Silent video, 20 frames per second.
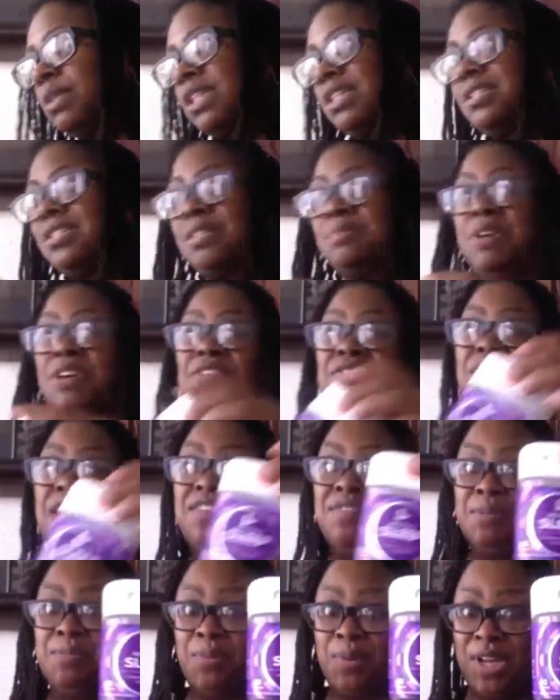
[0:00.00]
But this is my
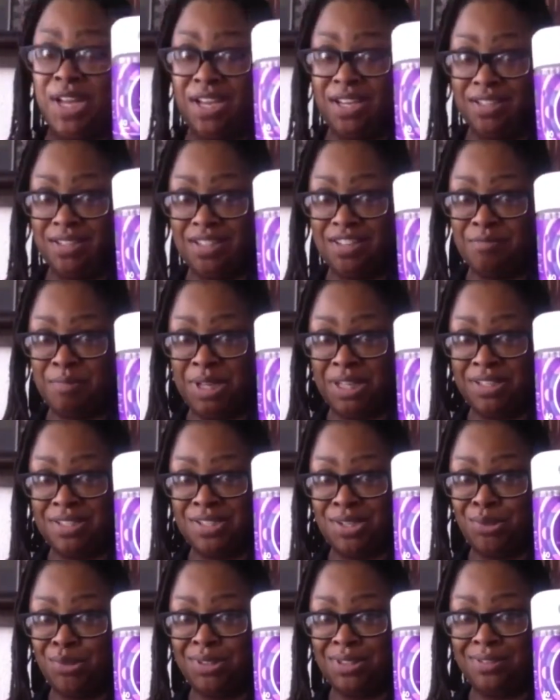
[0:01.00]
favorite brand of
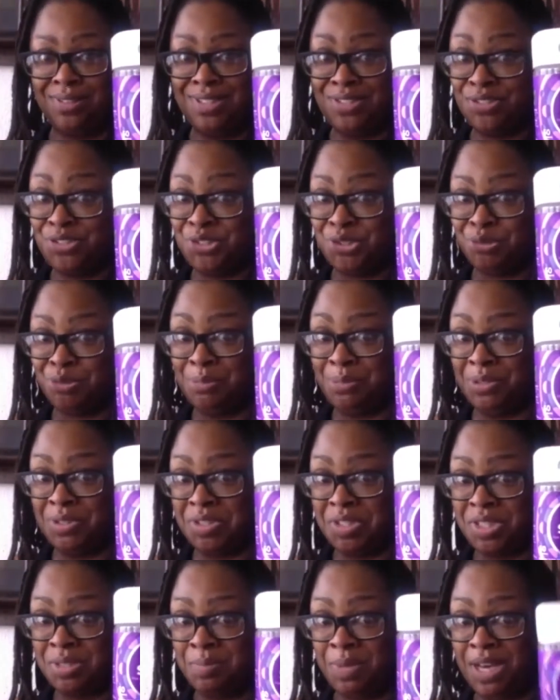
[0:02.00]
melatonin. These
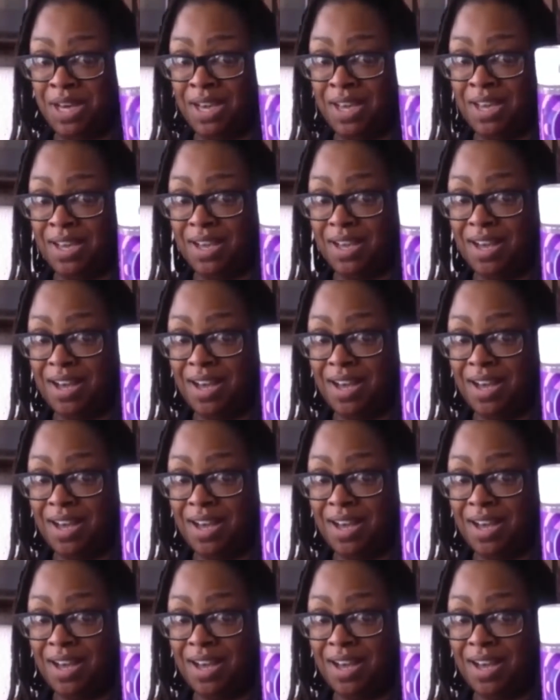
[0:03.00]
Chewels by